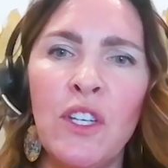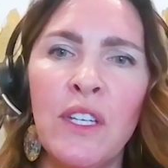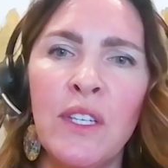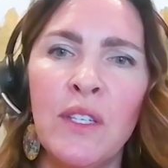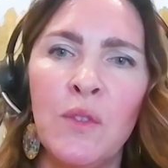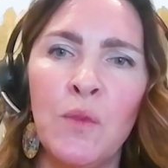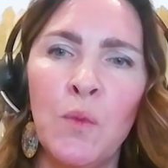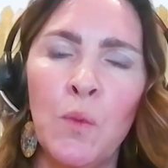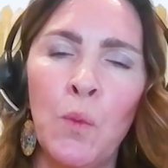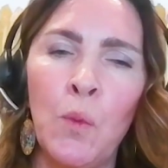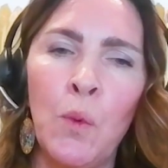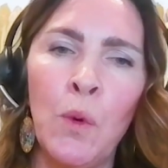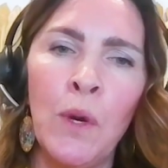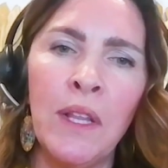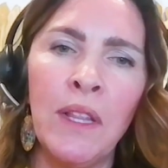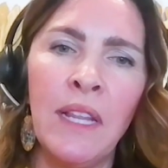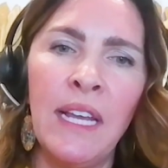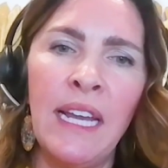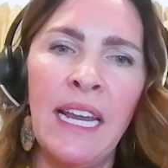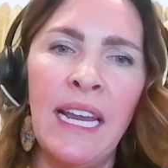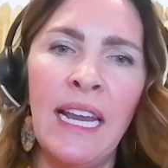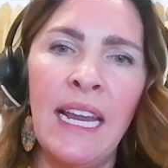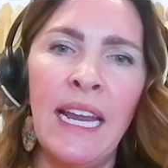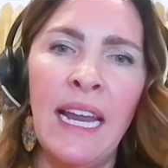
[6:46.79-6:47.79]
is
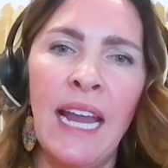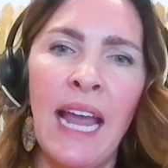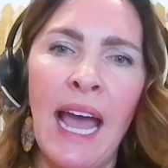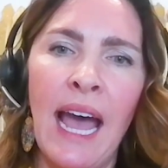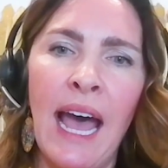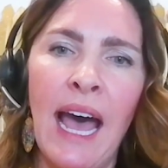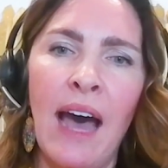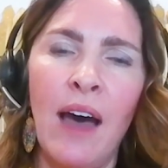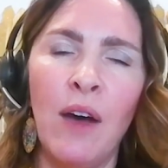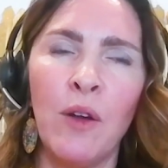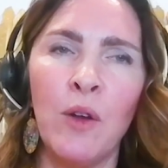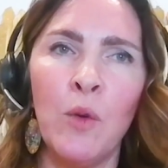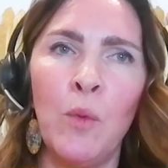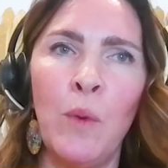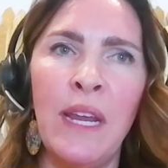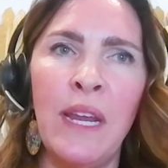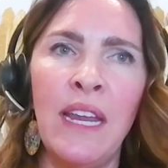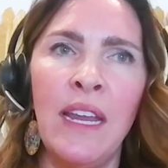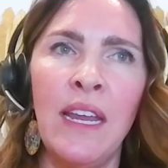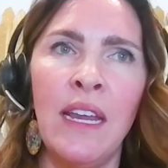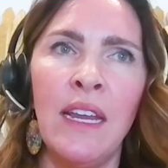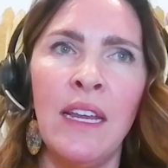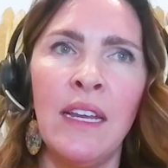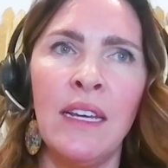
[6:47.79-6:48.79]
really how do
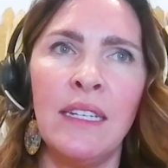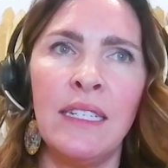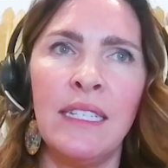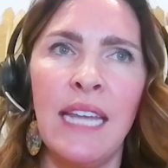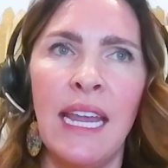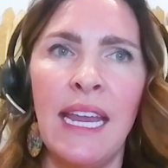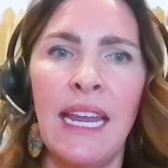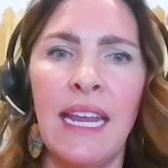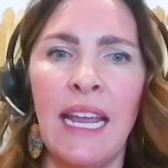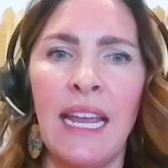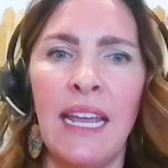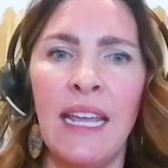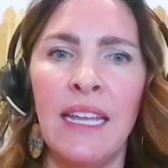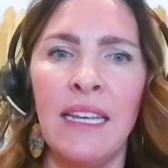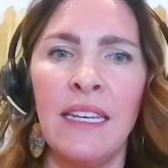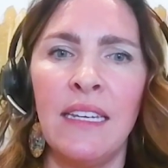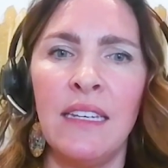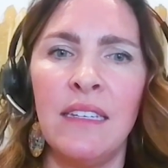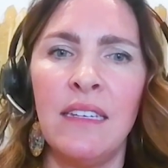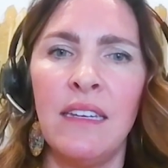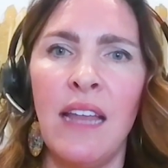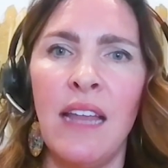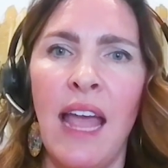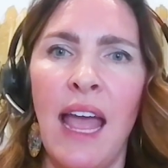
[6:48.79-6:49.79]
we take it
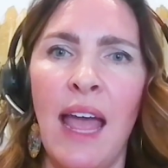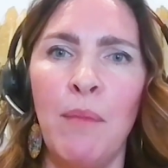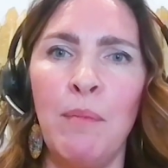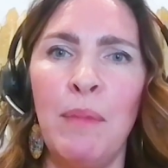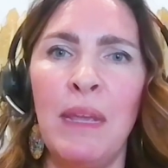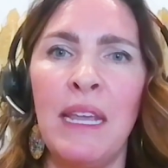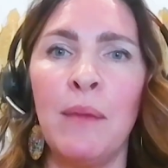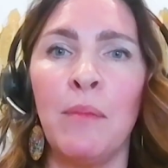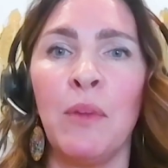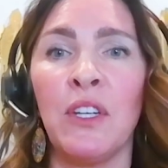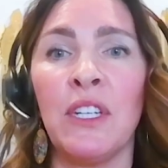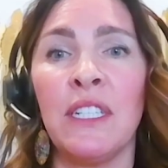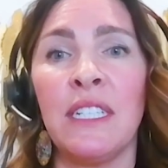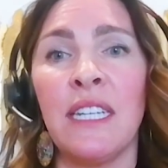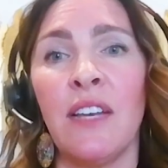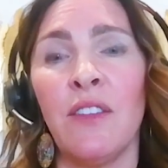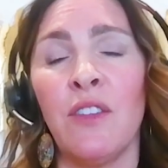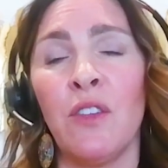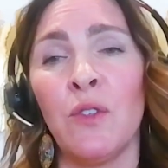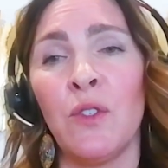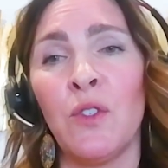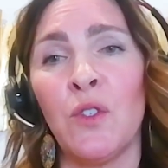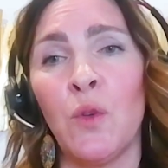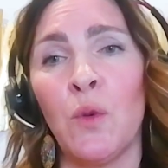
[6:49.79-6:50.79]
and be able to
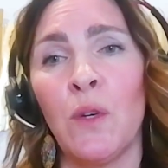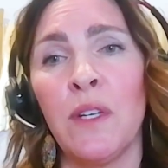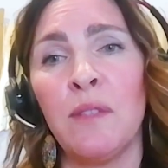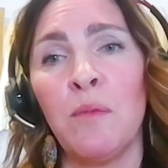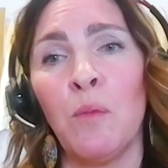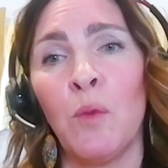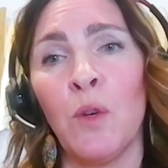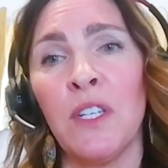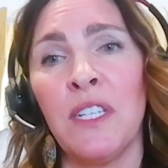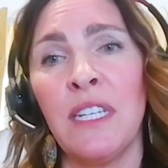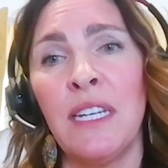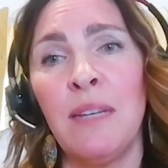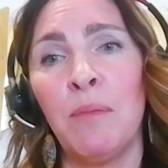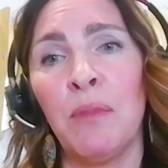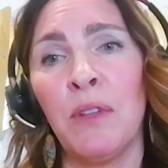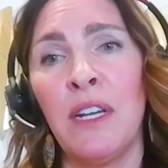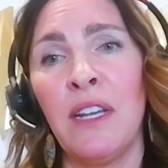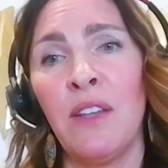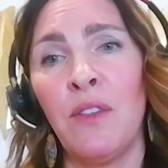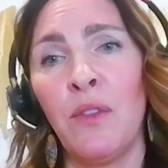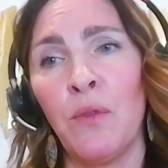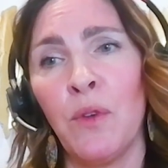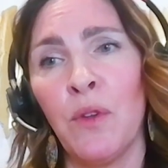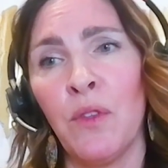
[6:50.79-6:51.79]
tell those stories more
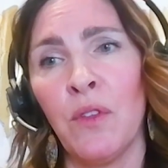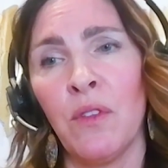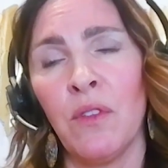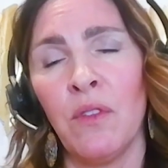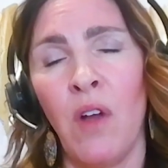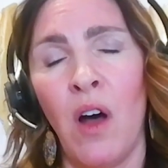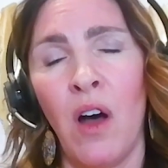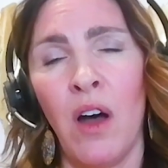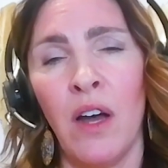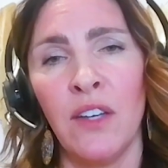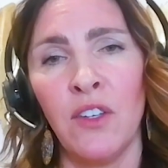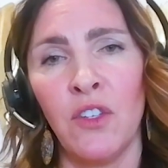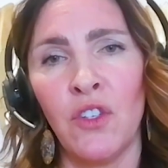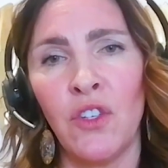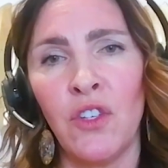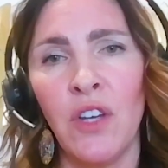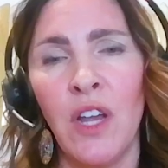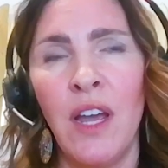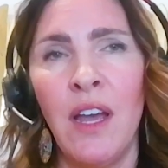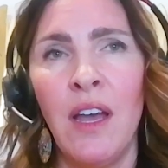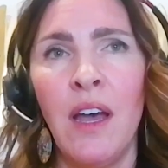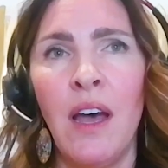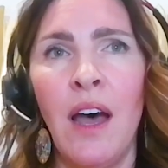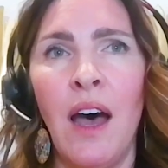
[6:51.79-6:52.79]
deeply through the
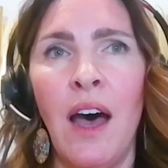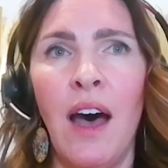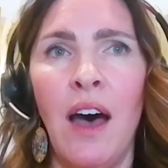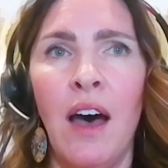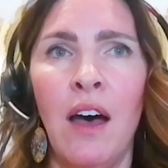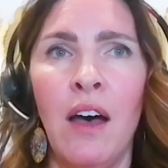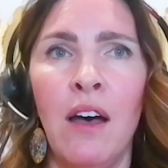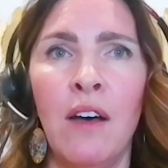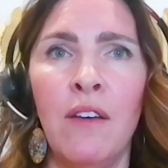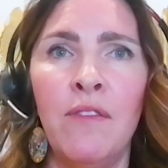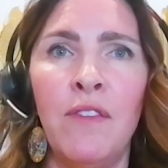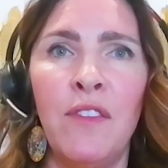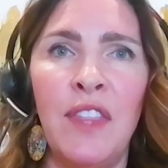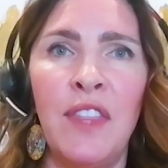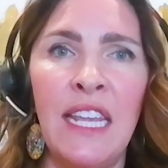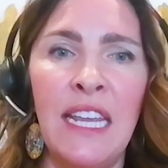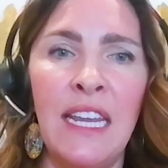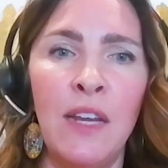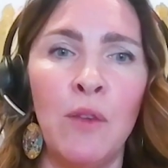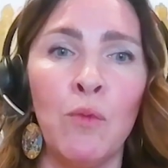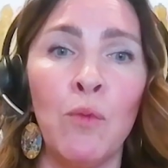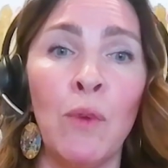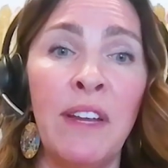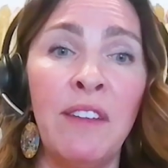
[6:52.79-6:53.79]
launch of
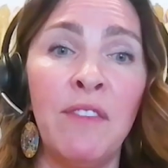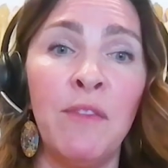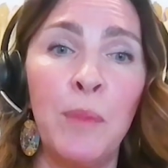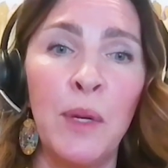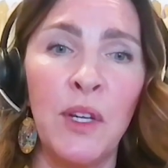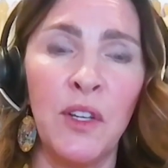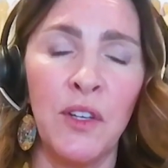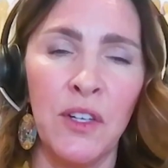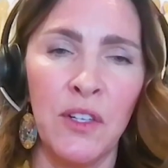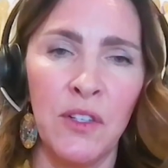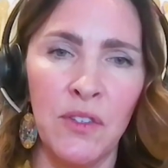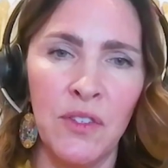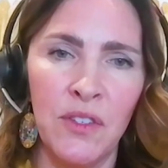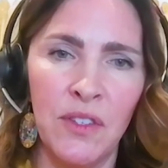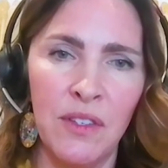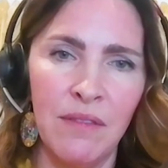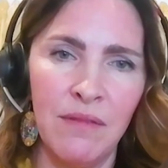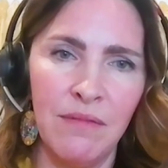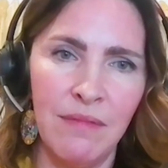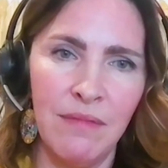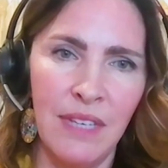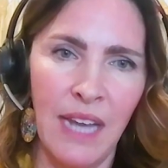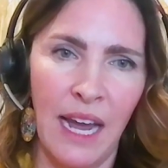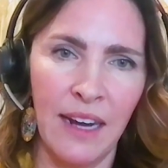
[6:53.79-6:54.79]
the Reef
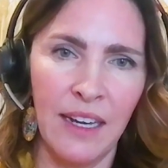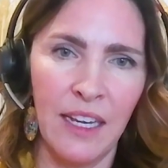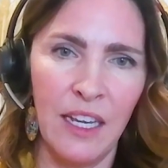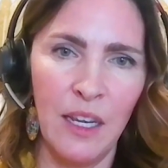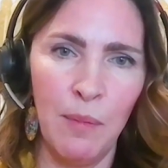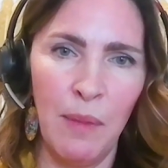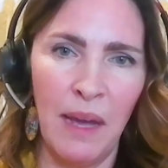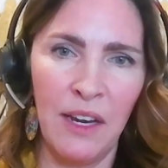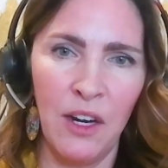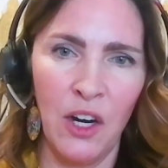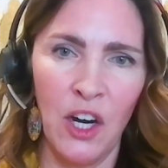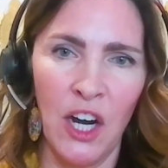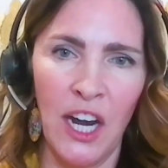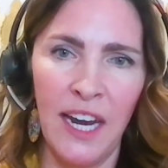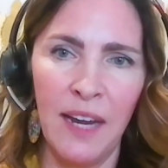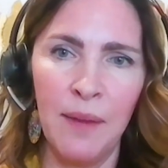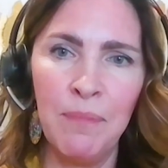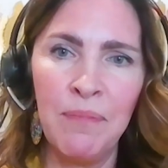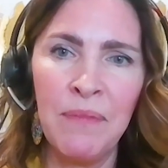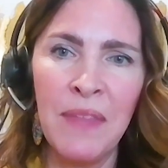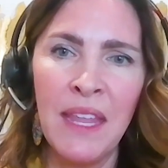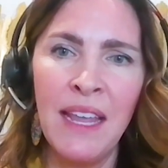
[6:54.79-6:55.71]
Builders documentary.